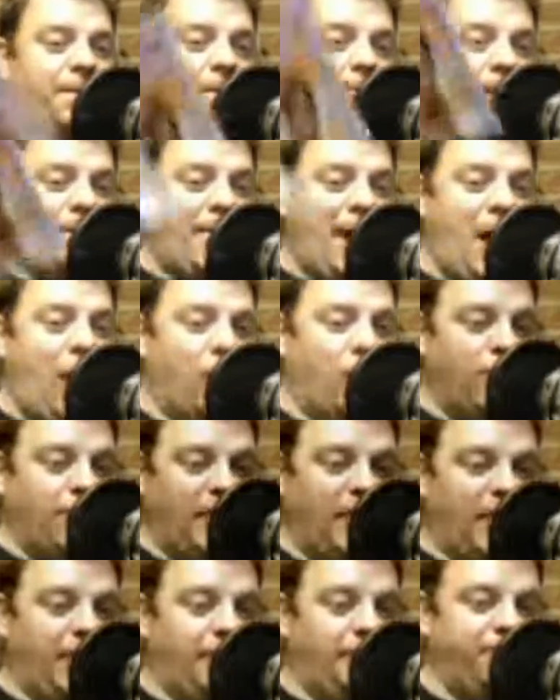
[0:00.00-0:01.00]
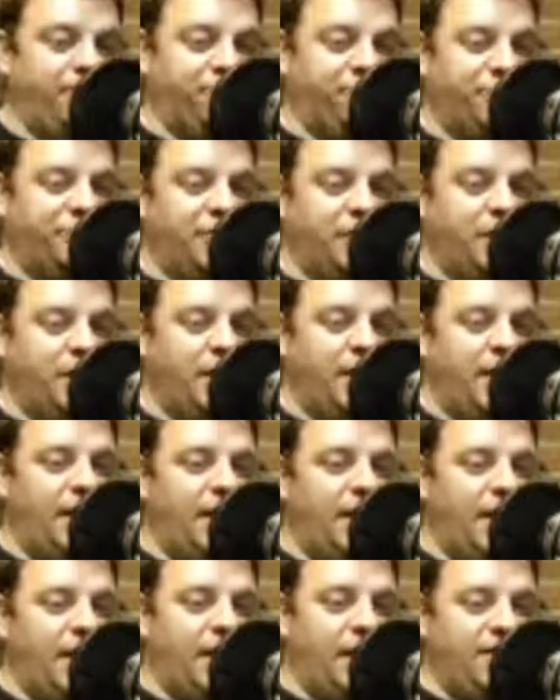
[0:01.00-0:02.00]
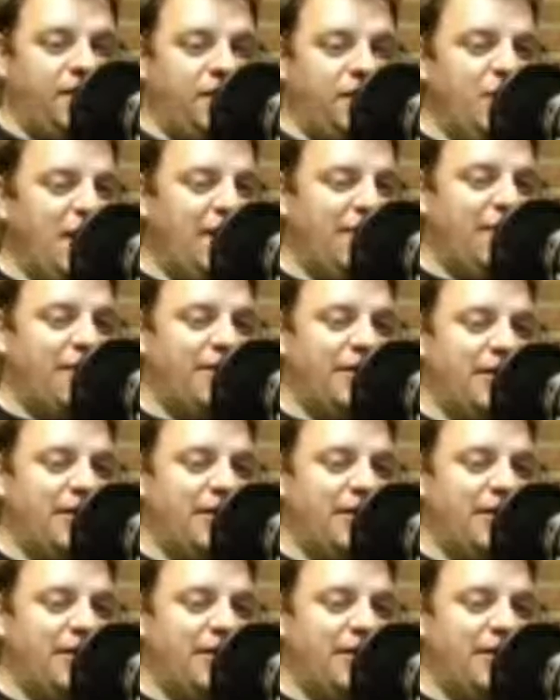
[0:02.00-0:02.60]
Power Blade. If you haven't